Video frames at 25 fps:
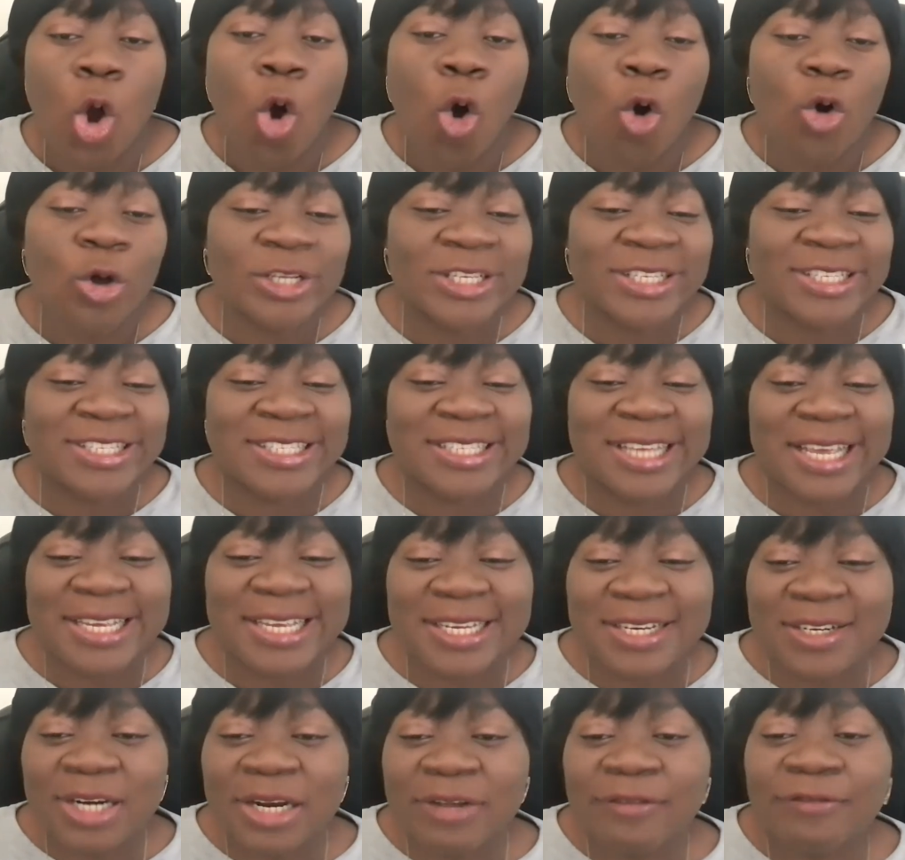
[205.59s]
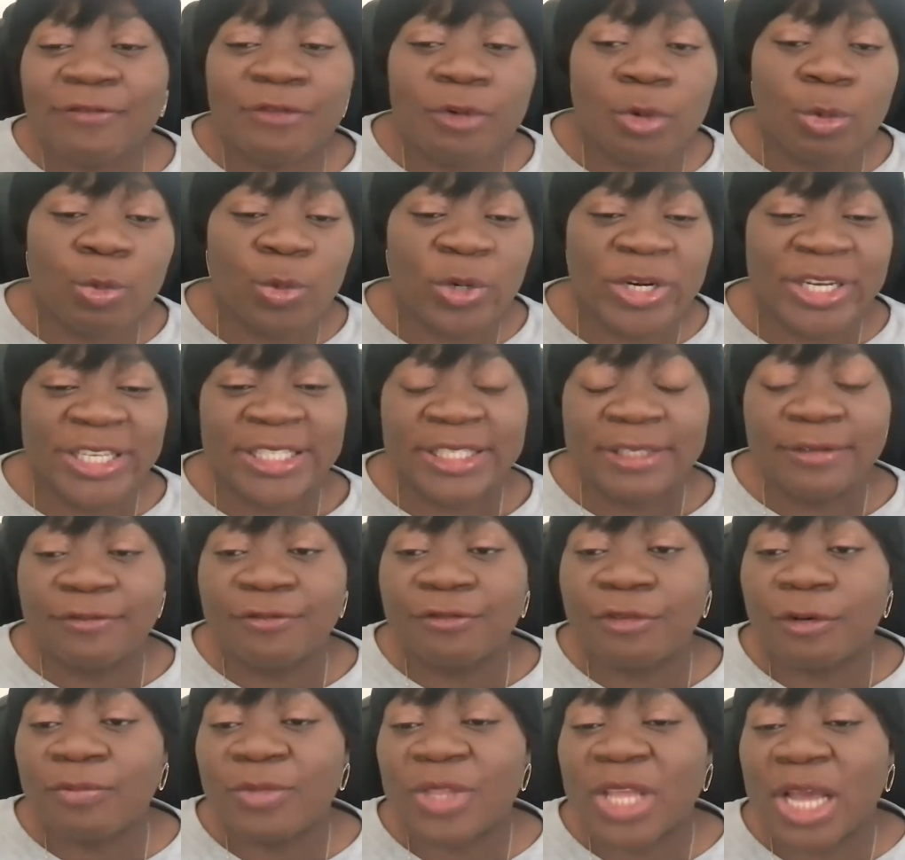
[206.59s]
or segregate
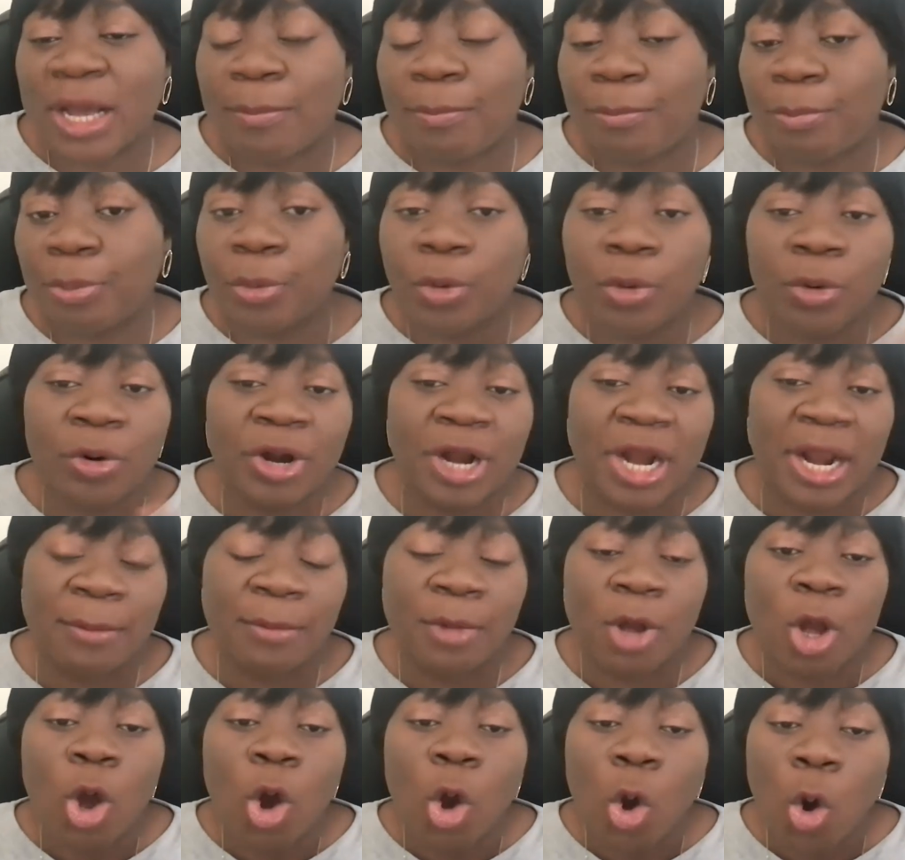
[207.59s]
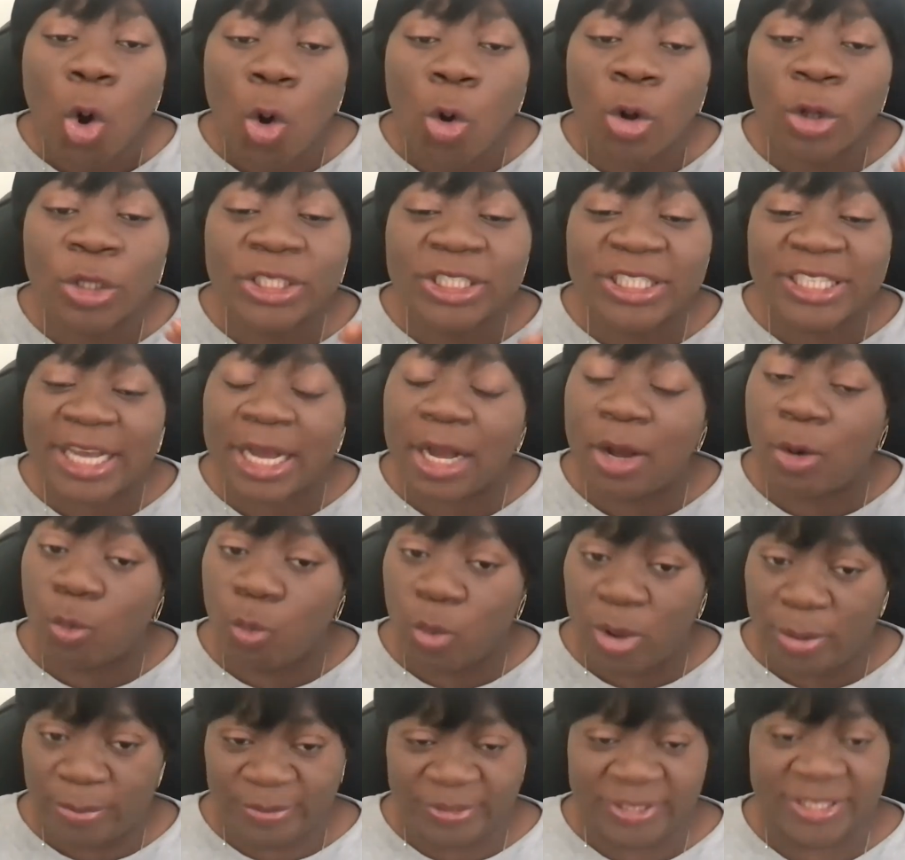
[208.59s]
fundraising from their program on their
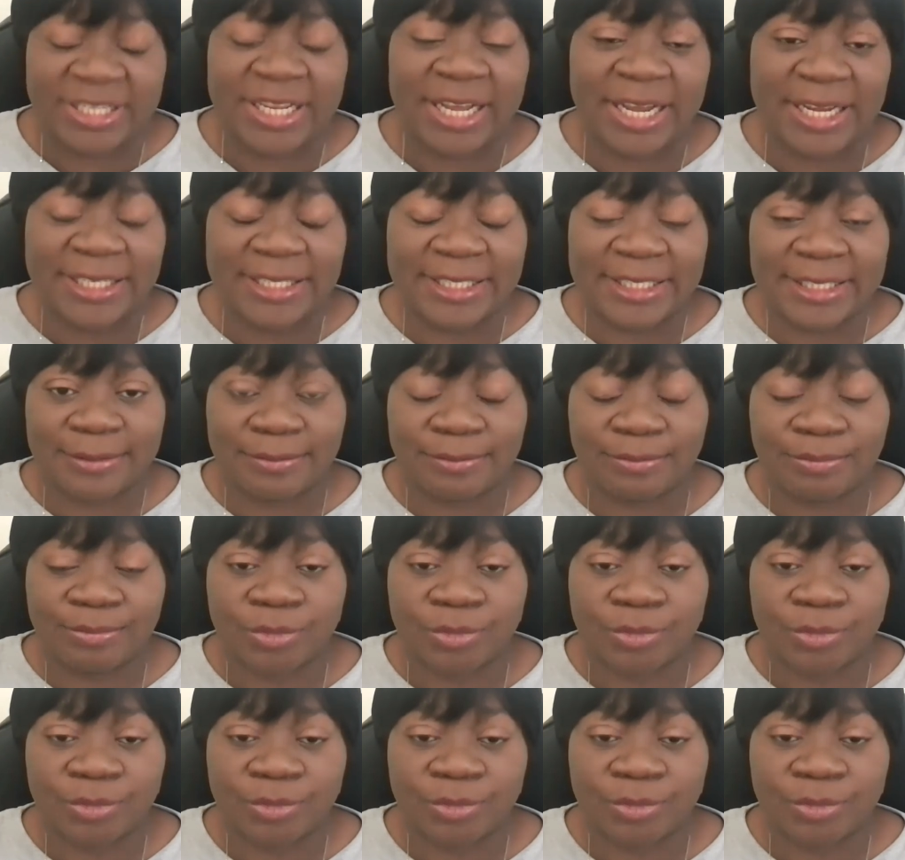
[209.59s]
websites.